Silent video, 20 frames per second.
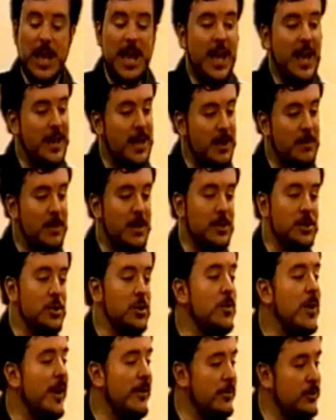And that means
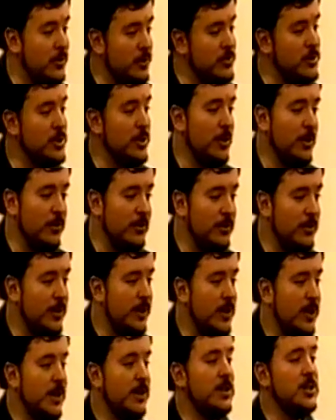you have to observe,
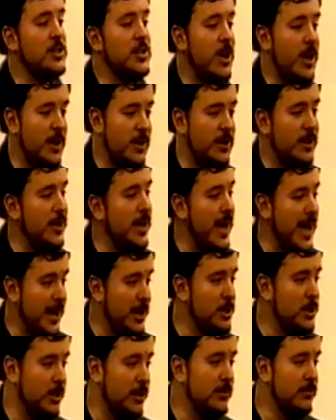decide on an
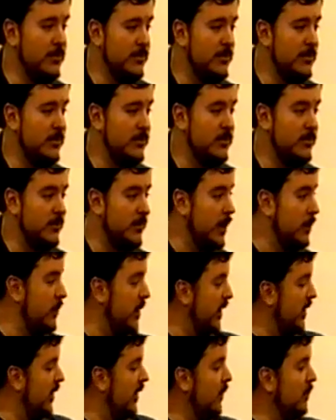action, like
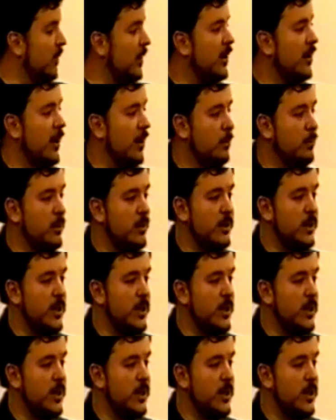picking up a cup,